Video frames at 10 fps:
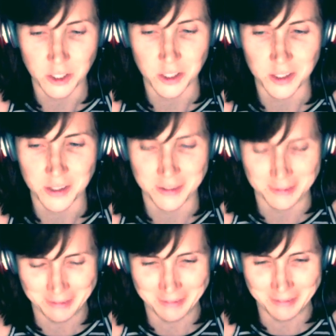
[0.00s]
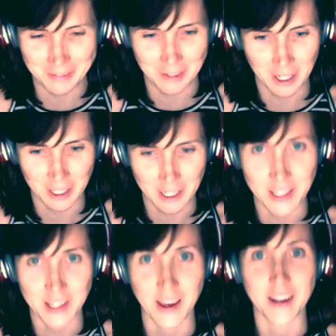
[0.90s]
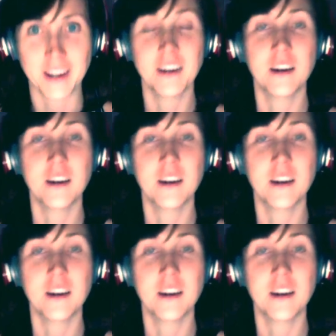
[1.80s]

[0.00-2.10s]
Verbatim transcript: just not get into that.